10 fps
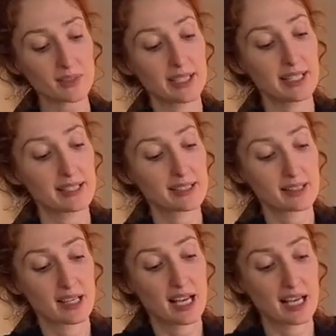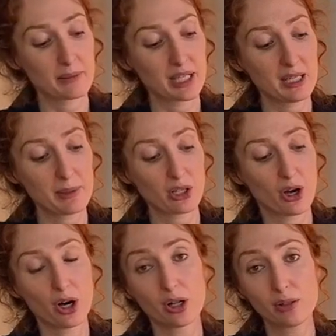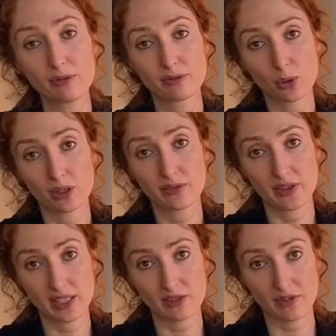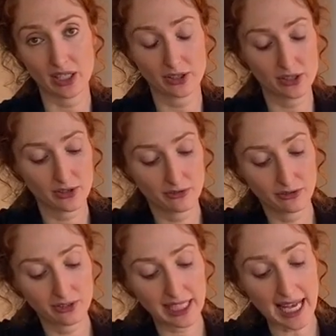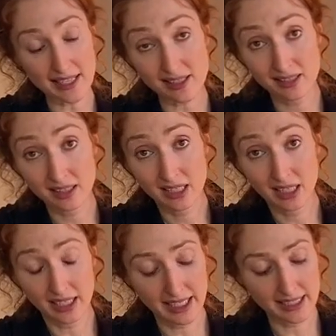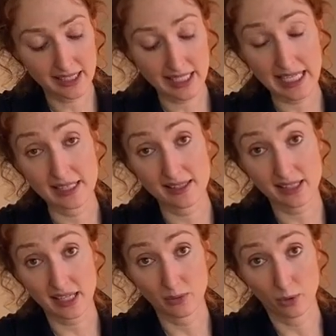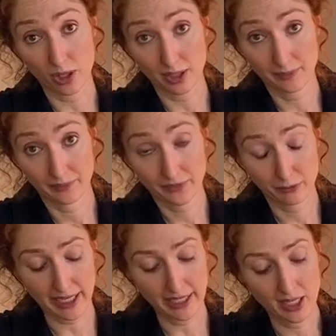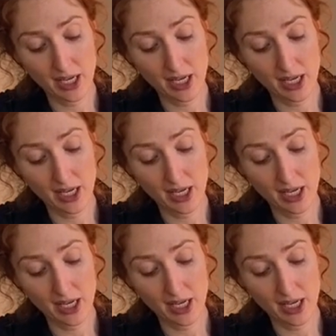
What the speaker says: is I'm keeping all 4 of these fingers flat against the inside wall, right?